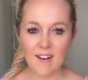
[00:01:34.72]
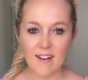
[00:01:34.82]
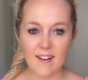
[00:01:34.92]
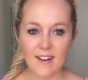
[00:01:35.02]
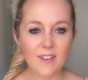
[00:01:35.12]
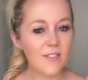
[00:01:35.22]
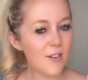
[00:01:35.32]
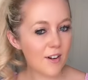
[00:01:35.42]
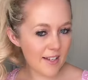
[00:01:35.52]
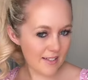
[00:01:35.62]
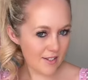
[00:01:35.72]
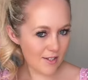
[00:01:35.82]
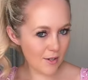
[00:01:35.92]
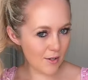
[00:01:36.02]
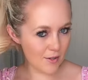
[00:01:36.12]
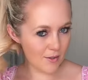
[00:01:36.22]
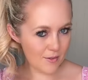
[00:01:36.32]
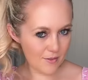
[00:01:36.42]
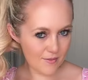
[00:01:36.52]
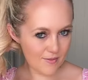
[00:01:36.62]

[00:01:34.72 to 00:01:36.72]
I love you guys too.